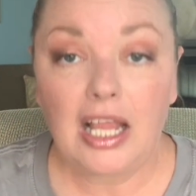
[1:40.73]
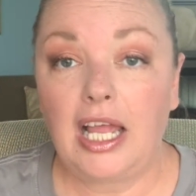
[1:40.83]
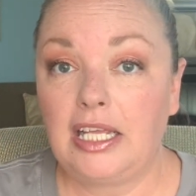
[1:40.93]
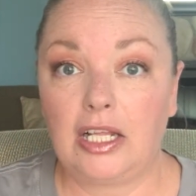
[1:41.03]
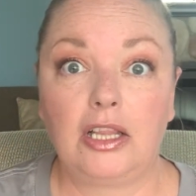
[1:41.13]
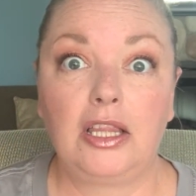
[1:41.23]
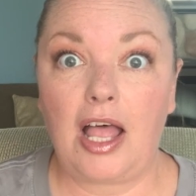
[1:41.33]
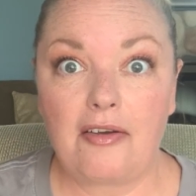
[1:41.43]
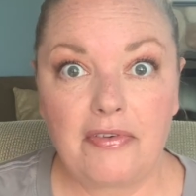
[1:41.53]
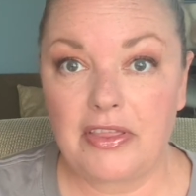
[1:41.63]
I
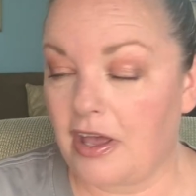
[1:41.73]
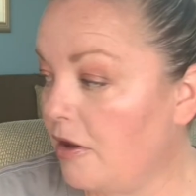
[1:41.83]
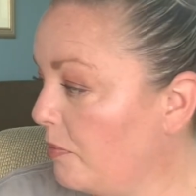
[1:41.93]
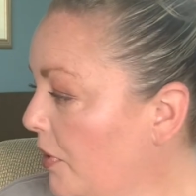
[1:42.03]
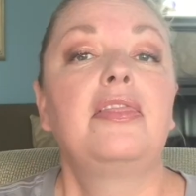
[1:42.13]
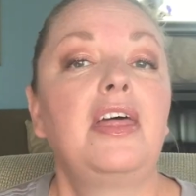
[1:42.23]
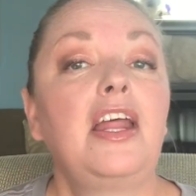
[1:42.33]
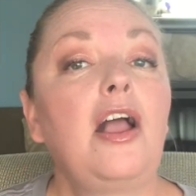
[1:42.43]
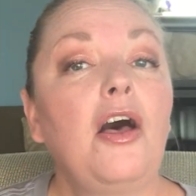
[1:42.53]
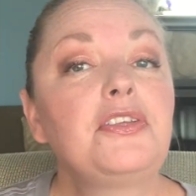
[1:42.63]
love the umber. Then
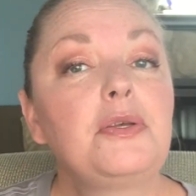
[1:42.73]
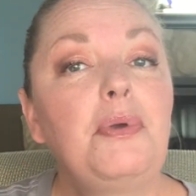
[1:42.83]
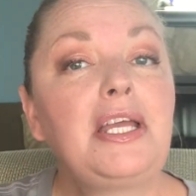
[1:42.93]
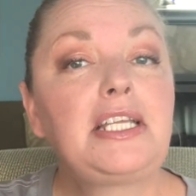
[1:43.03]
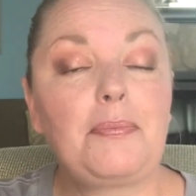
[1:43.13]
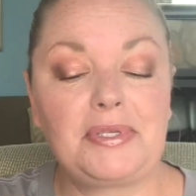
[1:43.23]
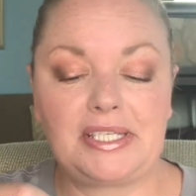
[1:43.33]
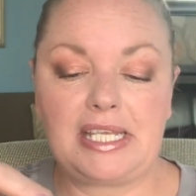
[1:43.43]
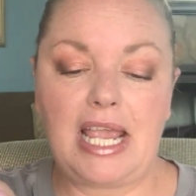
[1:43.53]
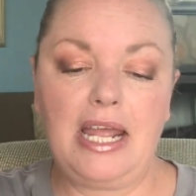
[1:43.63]
I also picked up
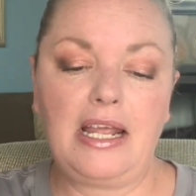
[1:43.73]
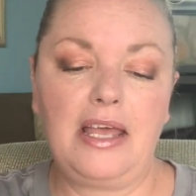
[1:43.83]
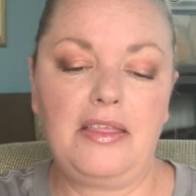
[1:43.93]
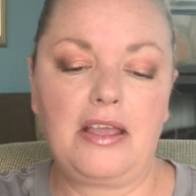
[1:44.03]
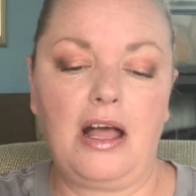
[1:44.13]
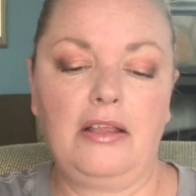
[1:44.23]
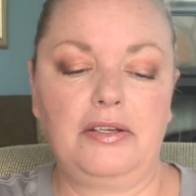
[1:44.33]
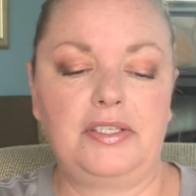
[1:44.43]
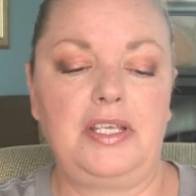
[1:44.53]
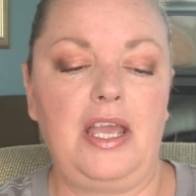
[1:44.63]
sienna, the color
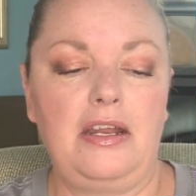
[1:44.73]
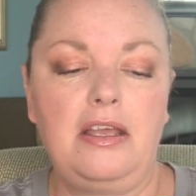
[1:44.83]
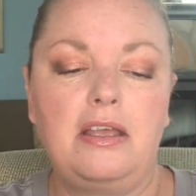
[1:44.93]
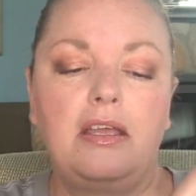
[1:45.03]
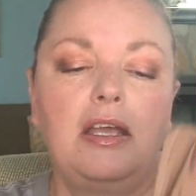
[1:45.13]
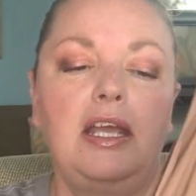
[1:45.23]
sienna.